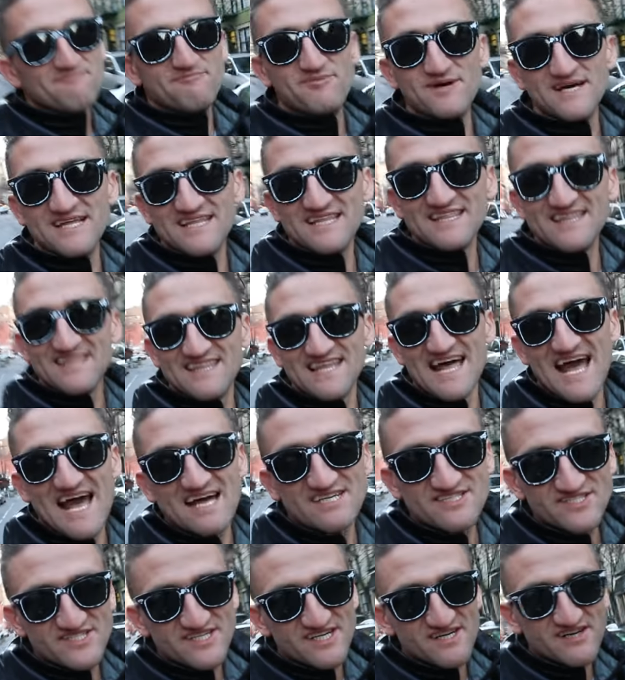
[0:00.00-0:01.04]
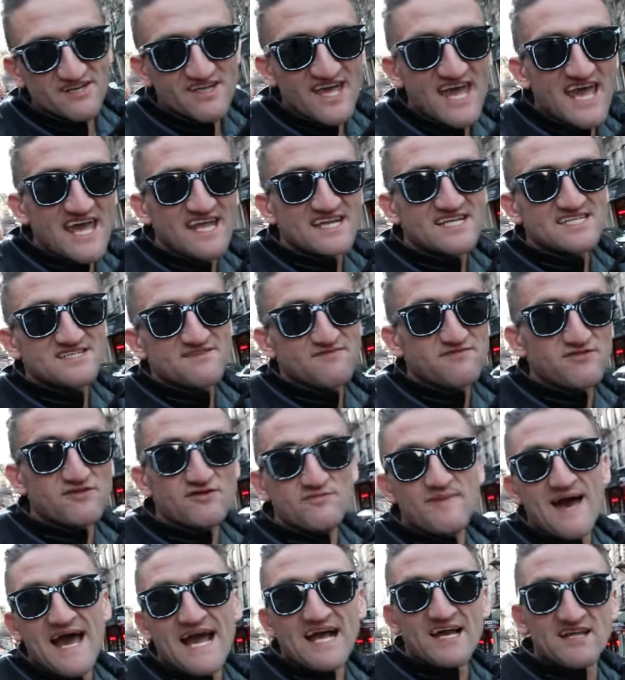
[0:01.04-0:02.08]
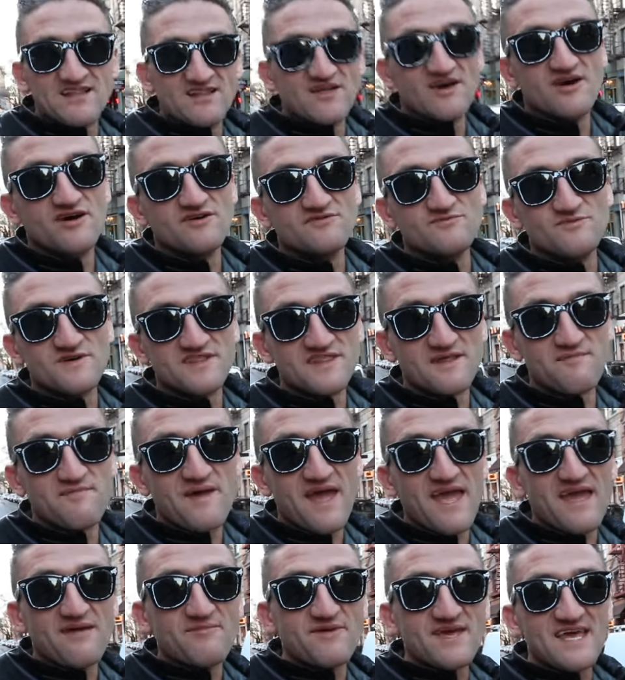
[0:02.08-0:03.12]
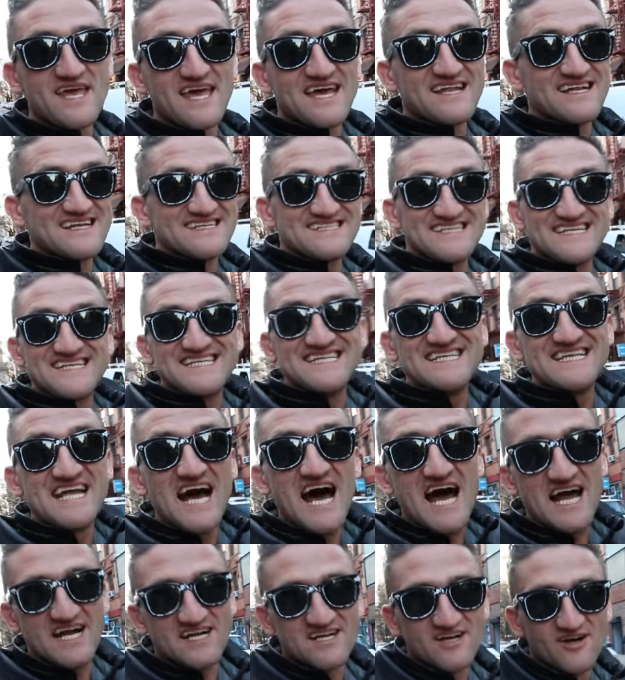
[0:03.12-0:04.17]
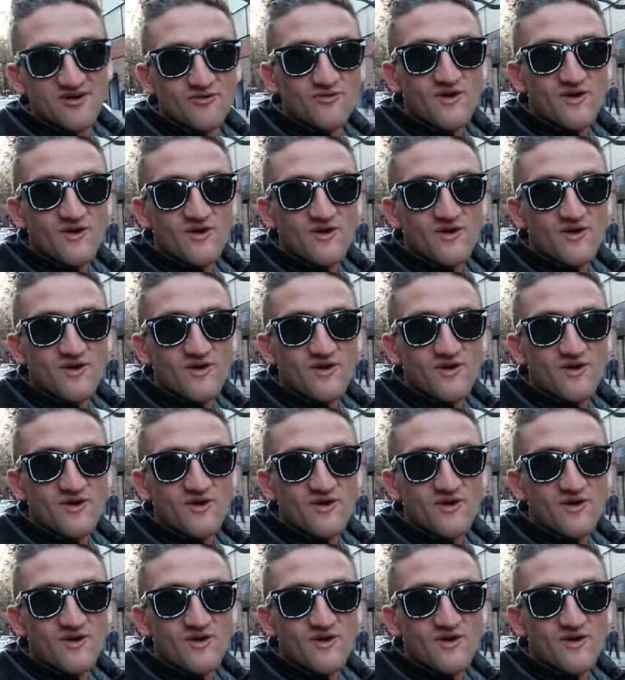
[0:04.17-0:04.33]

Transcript: But last year, Candace flew back alone with the baby and it did not go